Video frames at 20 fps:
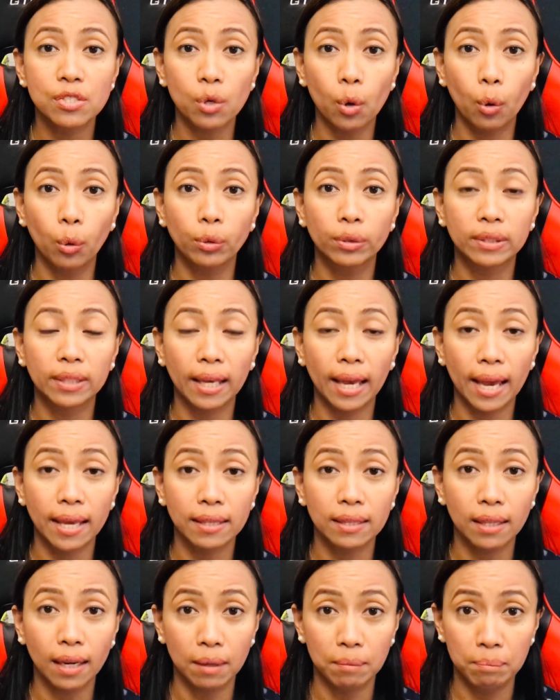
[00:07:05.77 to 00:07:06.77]
old
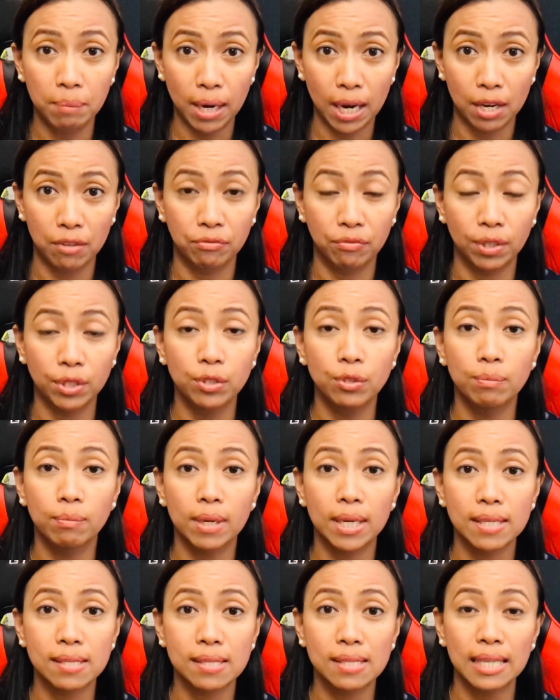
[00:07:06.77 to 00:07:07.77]
and above, you
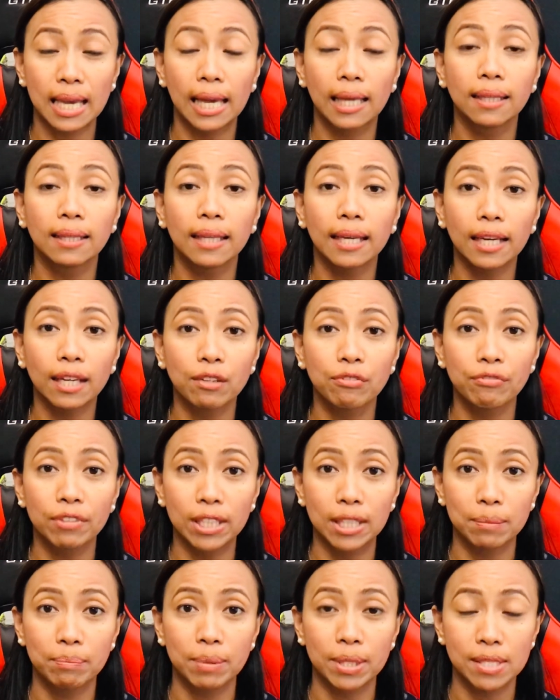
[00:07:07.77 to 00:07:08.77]
must elect
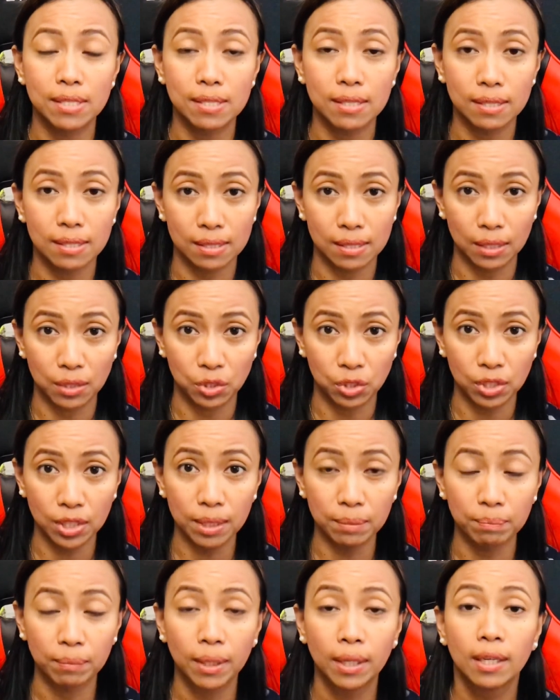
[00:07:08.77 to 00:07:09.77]
Philippine
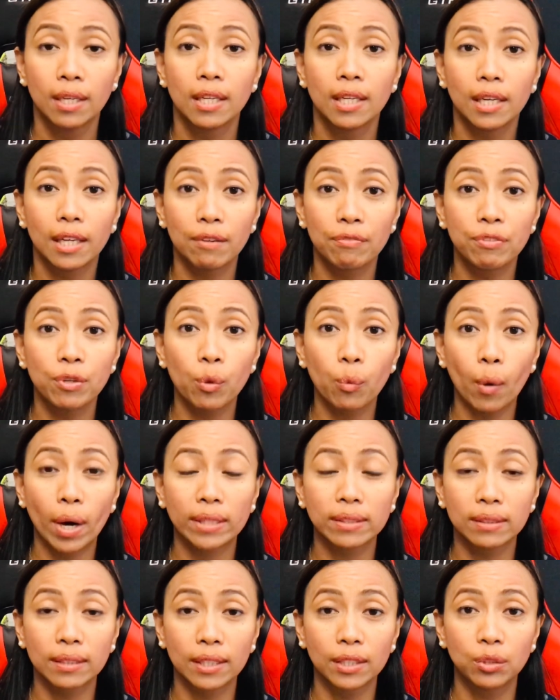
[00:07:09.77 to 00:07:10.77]
citizenship if you
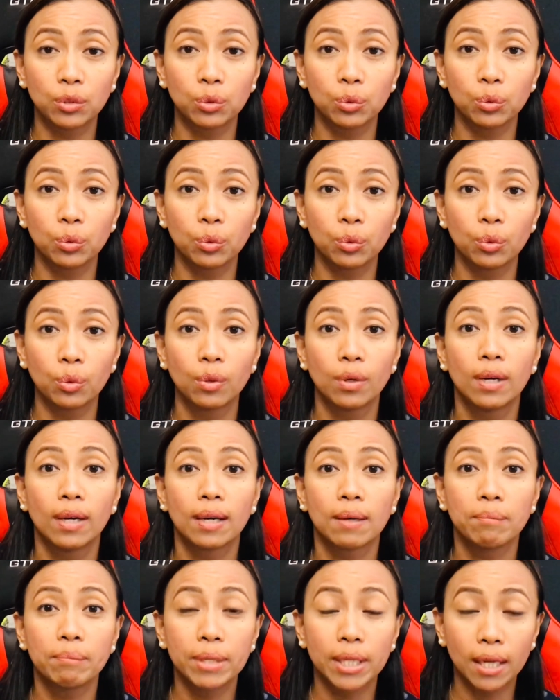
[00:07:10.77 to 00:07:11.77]
wanted to
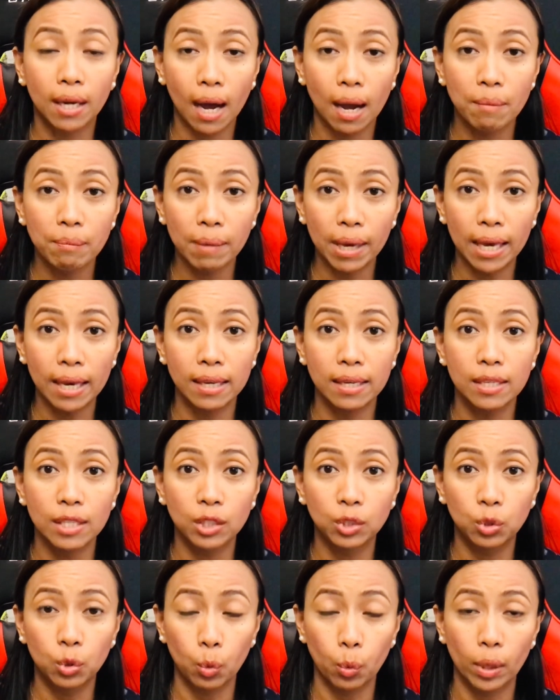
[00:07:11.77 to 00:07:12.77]
become a
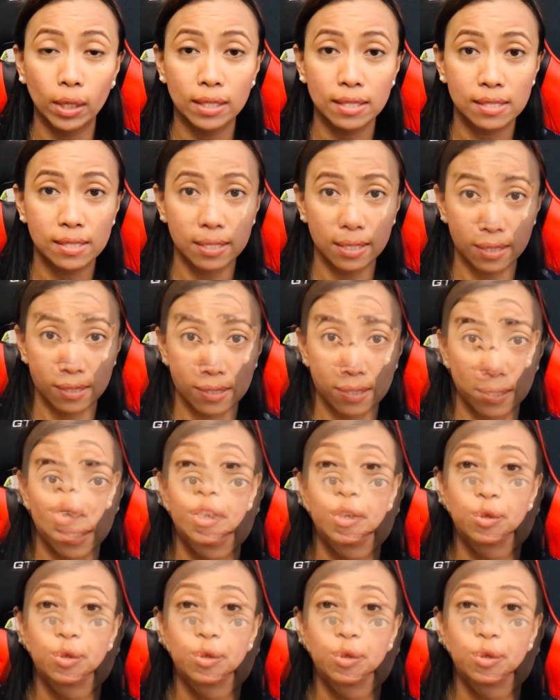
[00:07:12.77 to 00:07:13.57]
dual citizen.